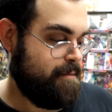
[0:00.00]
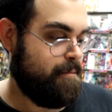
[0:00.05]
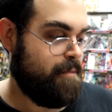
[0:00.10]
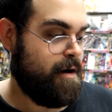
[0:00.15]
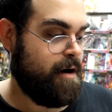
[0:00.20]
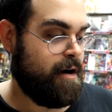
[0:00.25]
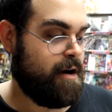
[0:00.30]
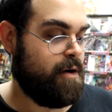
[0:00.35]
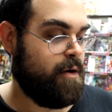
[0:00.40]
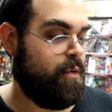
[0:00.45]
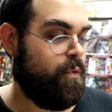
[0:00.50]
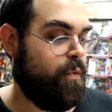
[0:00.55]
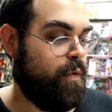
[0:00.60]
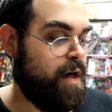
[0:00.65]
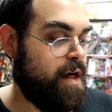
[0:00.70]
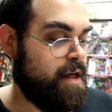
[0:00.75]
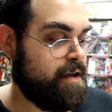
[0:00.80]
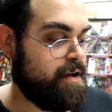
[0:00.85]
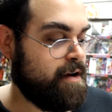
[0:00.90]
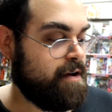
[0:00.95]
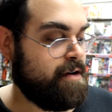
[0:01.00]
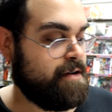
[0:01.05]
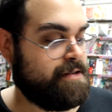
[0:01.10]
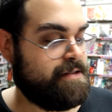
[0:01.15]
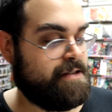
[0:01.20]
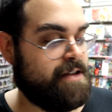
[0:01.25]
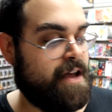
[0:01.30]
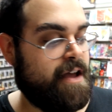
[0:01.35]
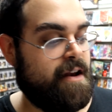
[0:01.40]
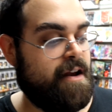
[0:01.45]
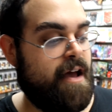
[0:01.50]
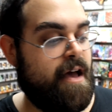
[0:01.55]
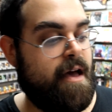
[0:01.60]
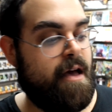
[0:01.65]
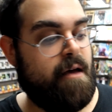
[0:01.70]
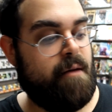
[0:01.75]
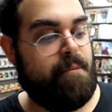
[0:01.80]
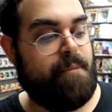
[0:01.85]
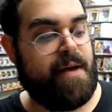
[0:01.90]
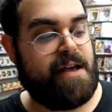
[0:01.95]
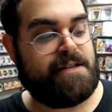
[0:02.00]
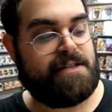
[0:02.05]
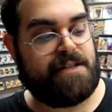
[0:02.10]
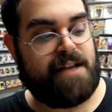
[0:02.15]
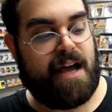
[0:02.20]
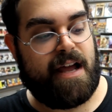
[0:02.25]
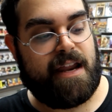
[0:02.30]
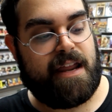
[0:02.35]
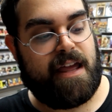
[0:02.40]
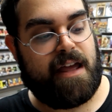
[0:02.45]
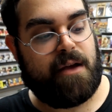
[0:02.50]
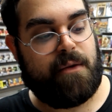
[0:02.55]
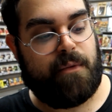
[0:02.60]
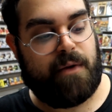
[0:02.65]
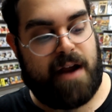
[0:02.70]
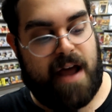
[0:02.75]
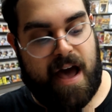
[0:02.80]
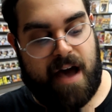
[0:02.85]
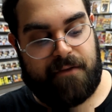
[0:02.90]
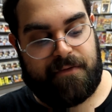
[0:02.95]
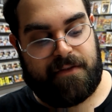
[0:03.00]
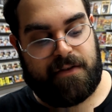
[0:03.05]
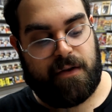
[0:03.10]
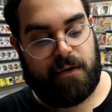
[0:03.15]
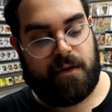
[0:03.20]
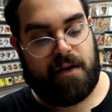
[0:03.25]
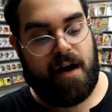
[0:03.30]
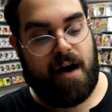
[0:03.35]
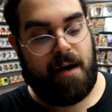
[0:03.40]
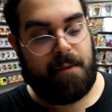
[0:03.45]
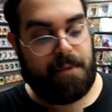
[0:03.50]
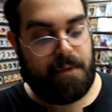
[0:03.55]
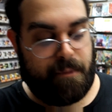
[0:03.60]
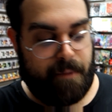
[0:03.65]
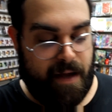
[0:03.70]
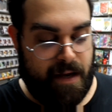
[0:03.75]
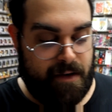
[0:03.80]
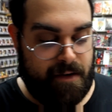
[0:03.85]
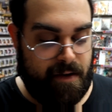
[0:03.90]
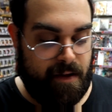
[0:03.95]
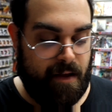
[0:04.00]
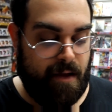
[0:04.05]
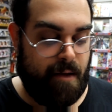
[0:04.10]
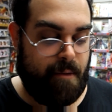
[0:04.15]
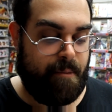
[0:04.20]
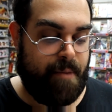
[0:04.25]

Mark Walker said best sidekick would have to complement